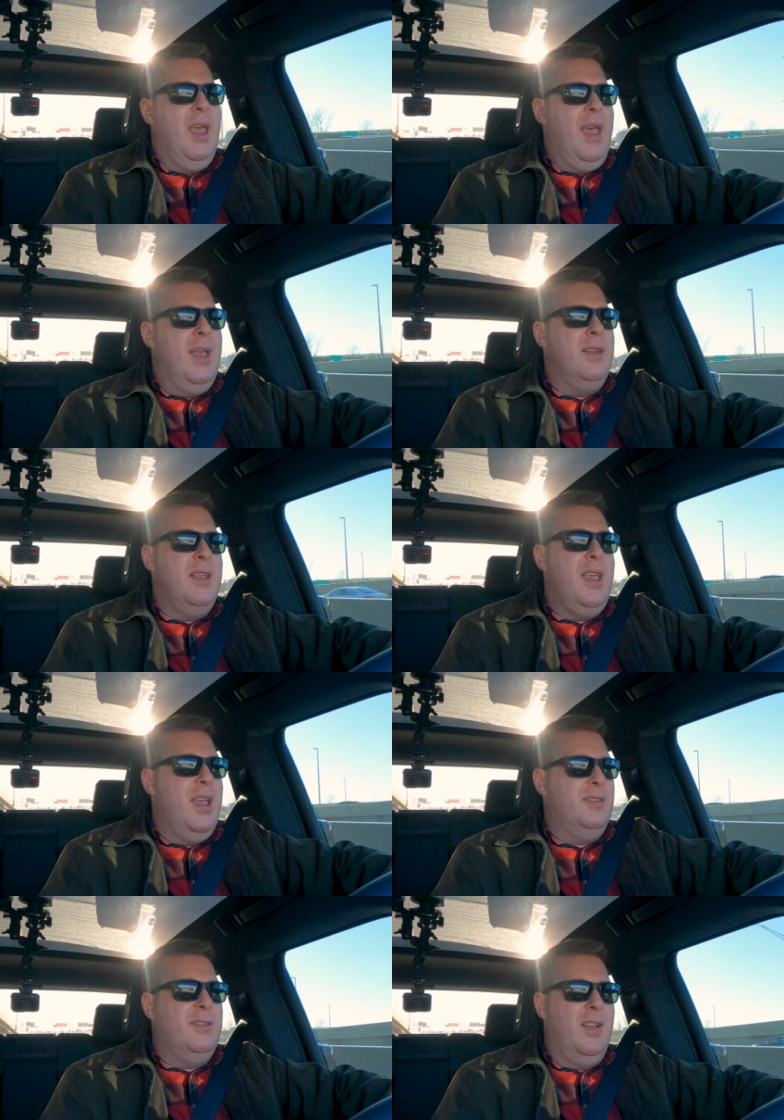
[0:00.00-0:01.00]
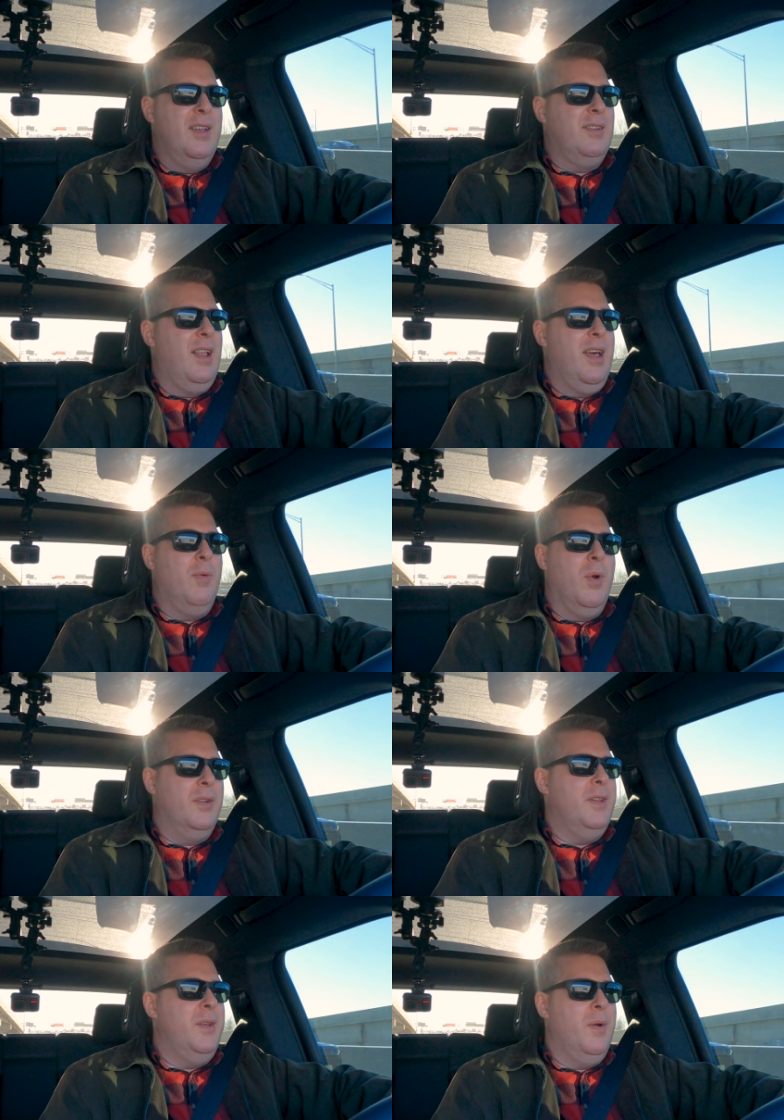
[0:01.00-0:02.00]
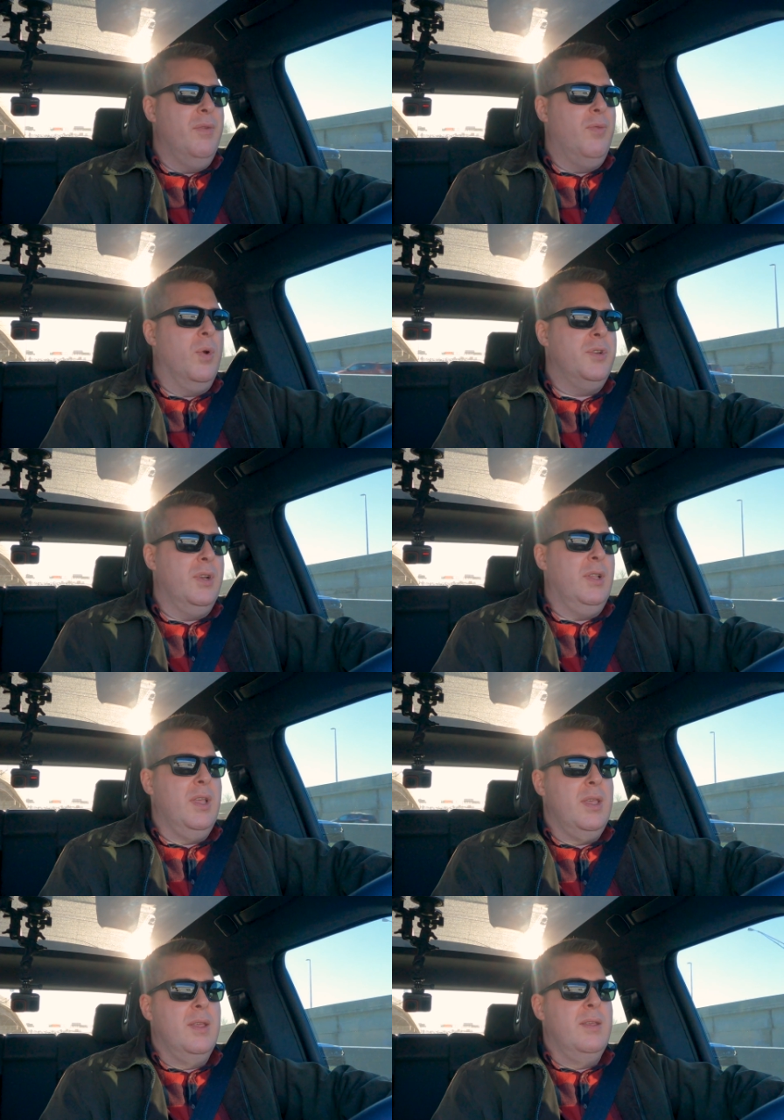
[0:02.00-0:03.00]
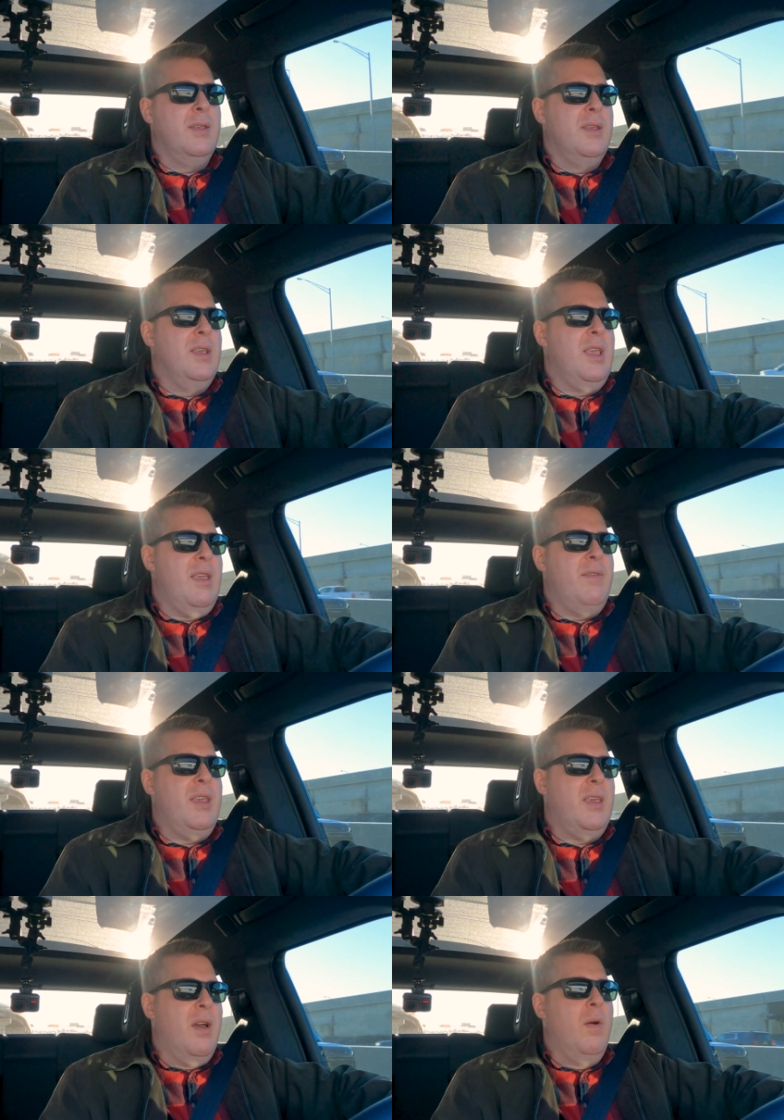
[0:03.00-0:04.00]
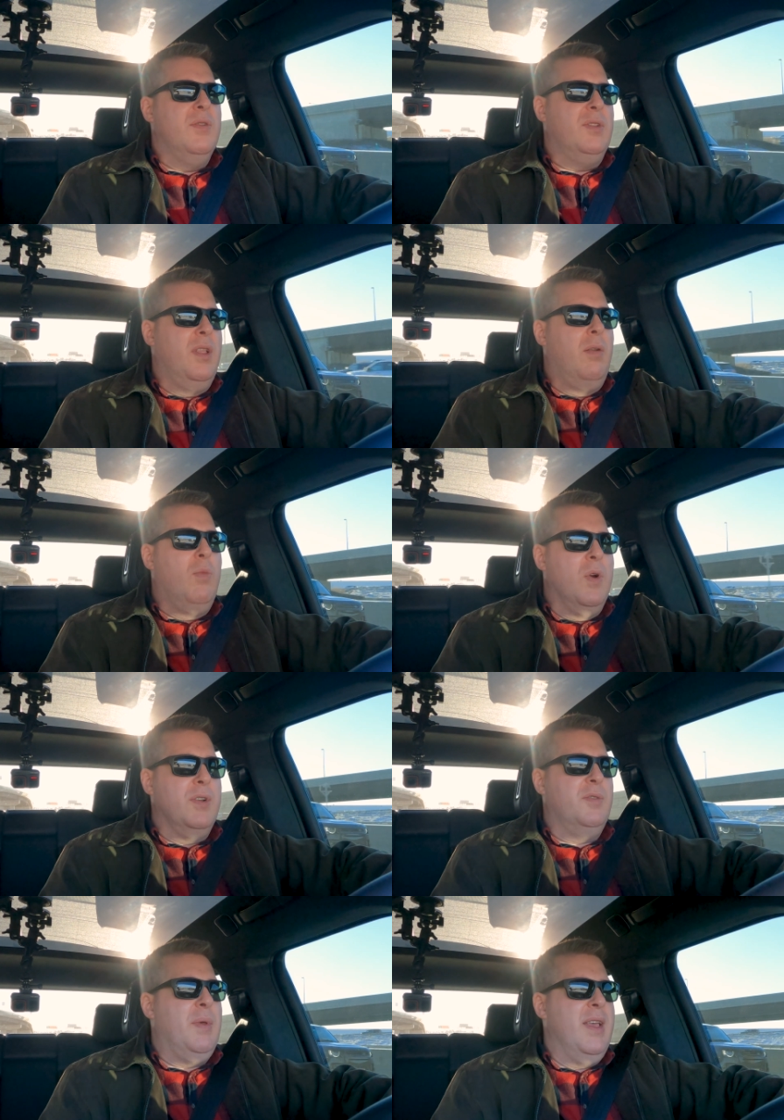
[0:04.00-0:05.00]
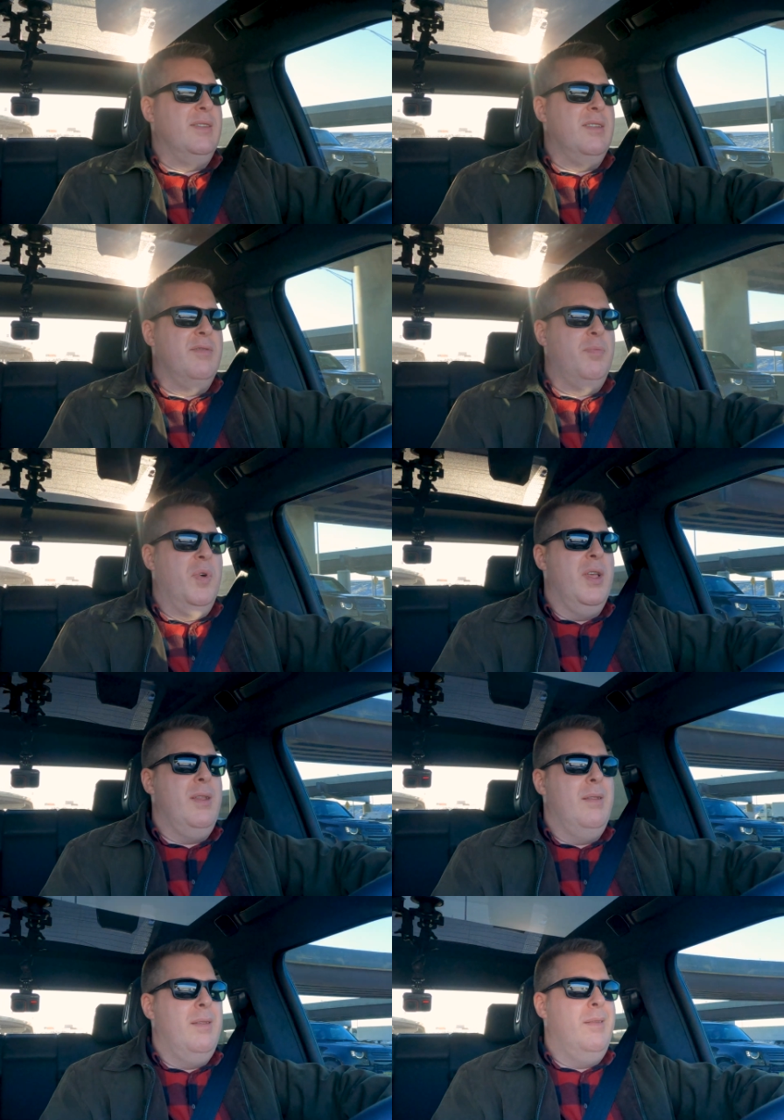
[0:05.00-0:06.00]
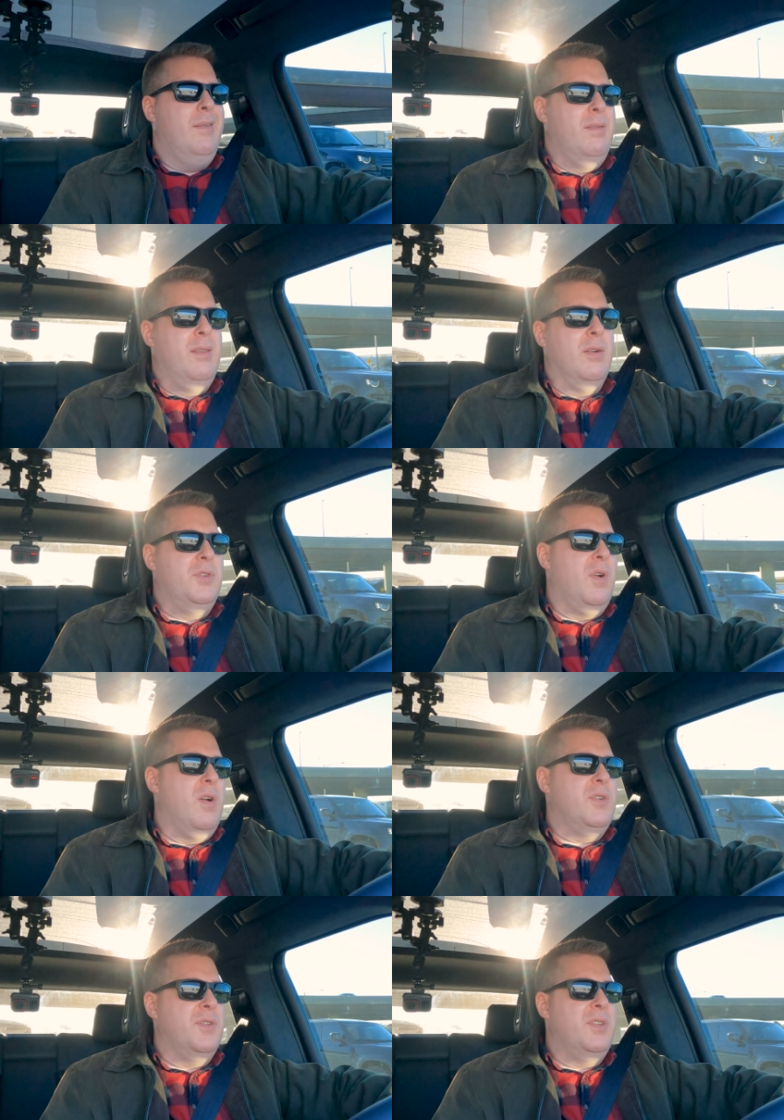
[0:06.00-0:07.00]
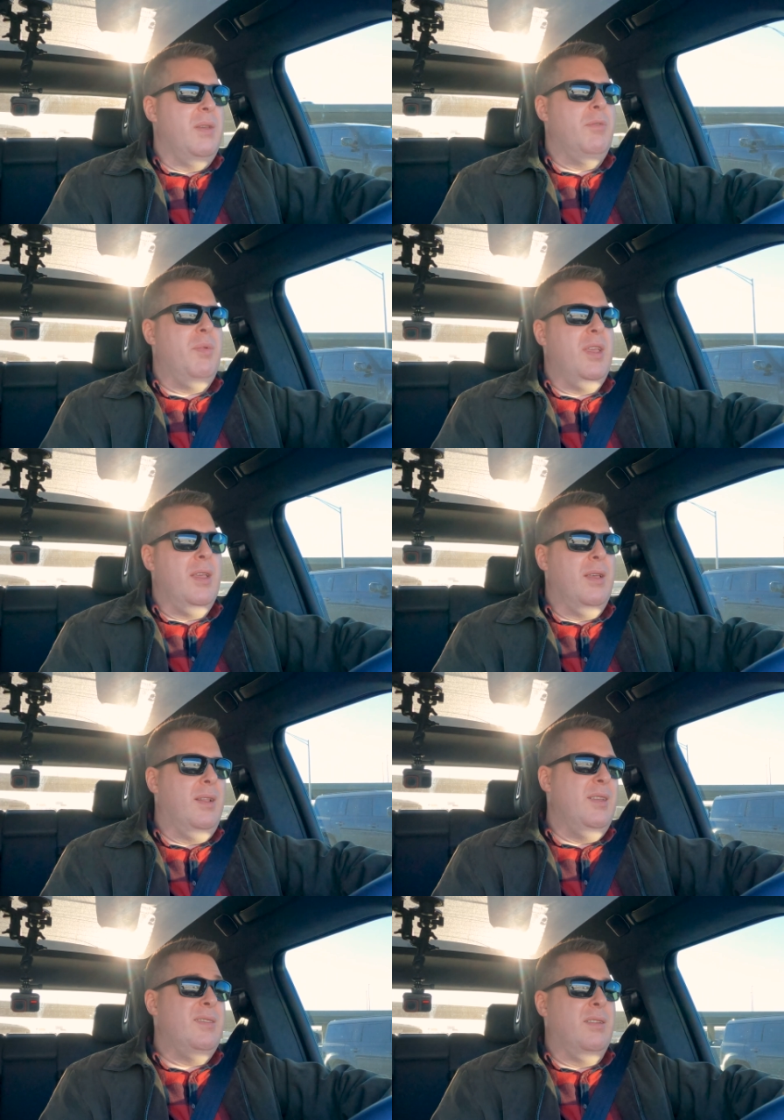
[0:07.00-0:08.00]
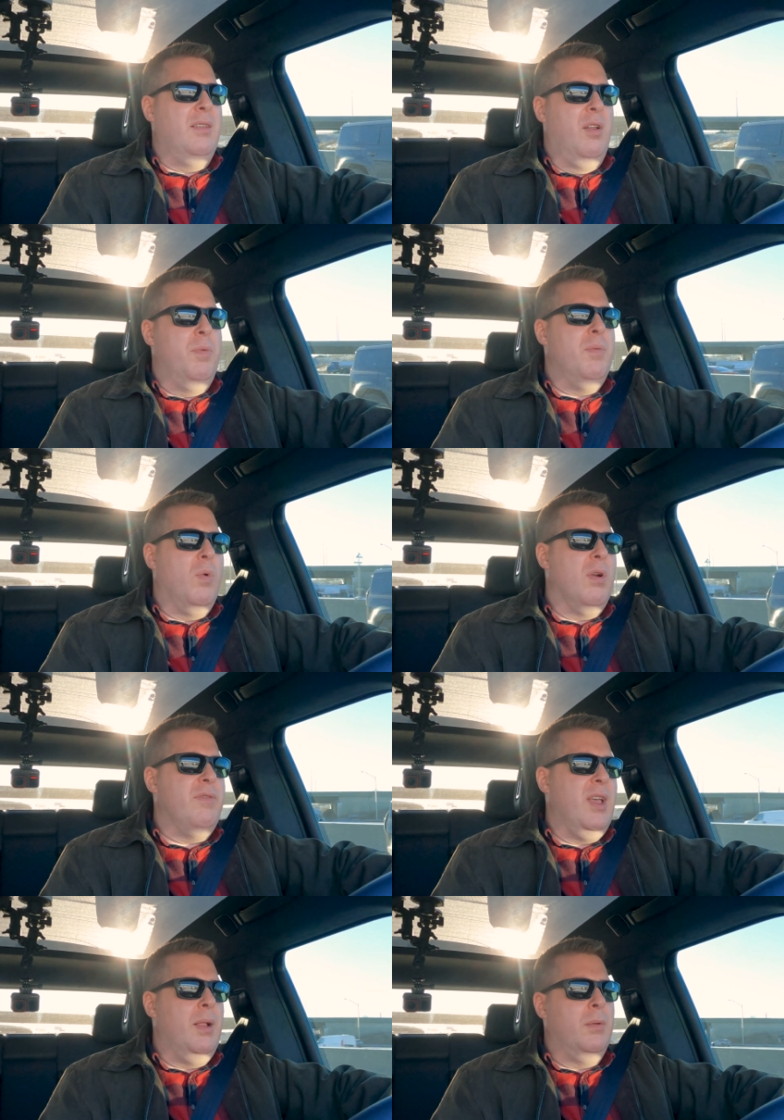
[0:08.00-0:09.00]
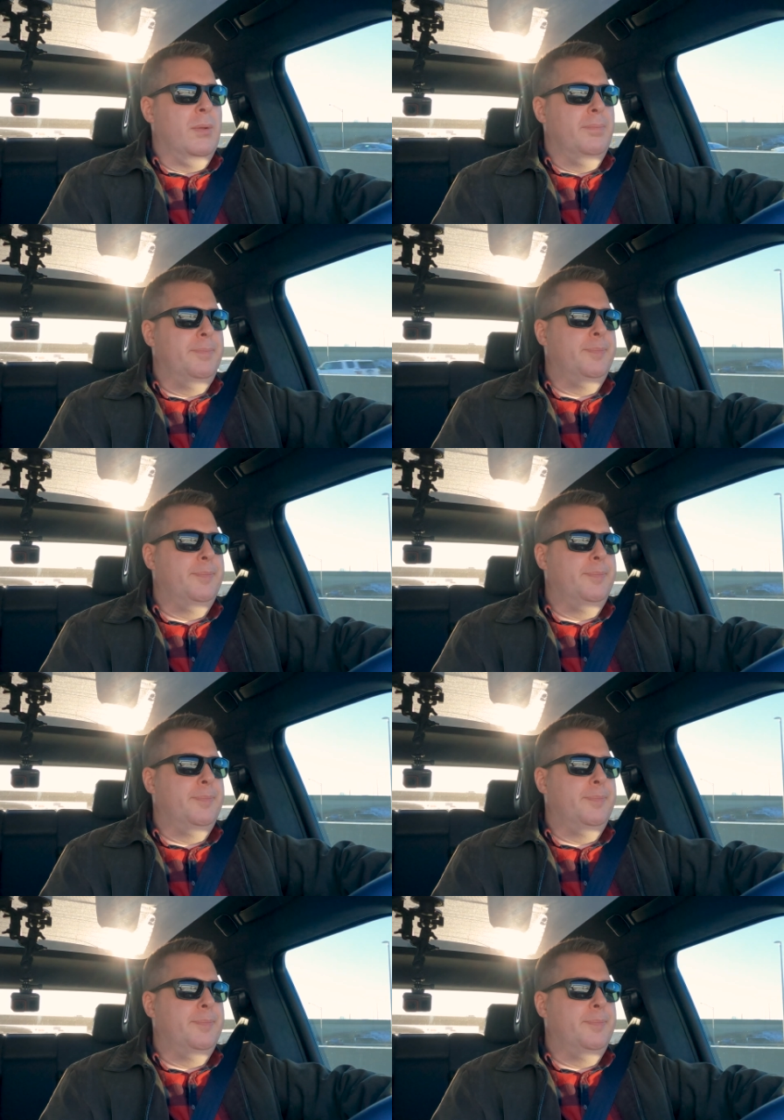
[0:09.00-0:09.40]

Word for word: And EA still has a lot of work to do, unfortunately. EVgo is a little more expensive, but their chargers seem to be at least a little bit more available.